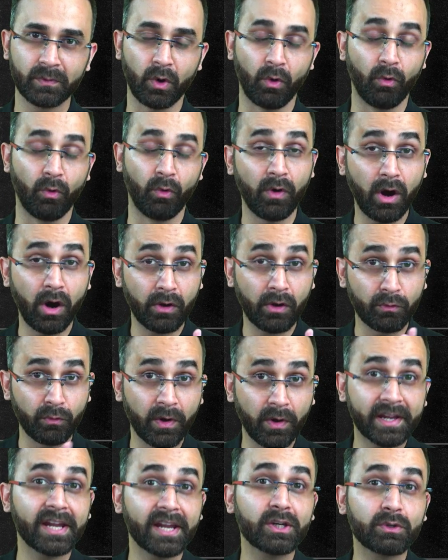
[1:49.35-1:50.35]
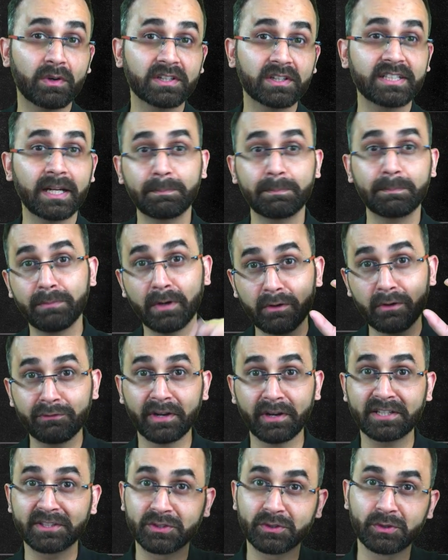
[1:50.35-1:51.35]
or working towards that
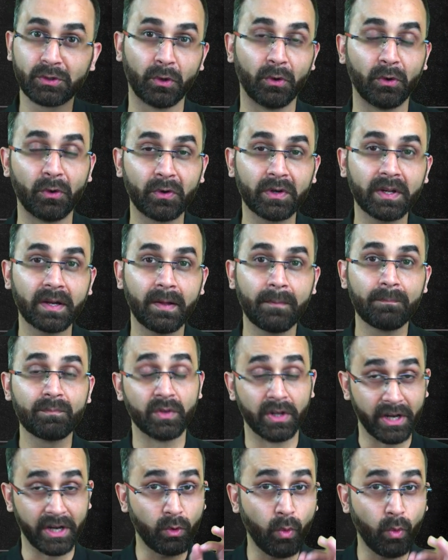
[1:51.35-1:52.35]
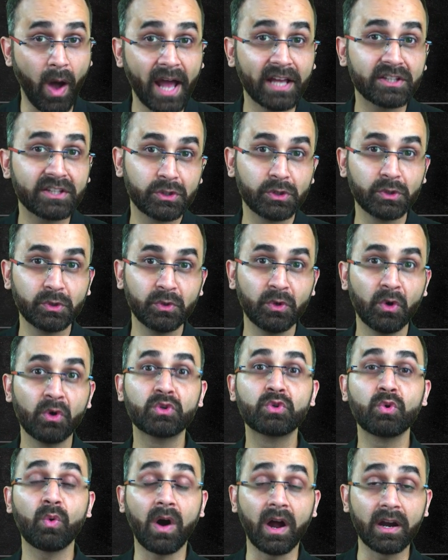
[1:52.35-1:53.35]
perfect score requires
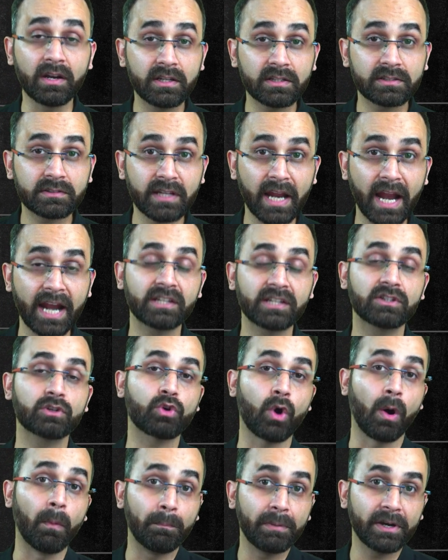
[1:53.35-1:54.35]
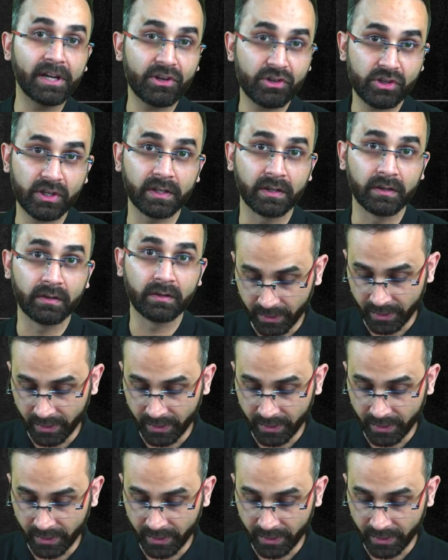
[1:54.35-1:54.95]
you to understand the competition.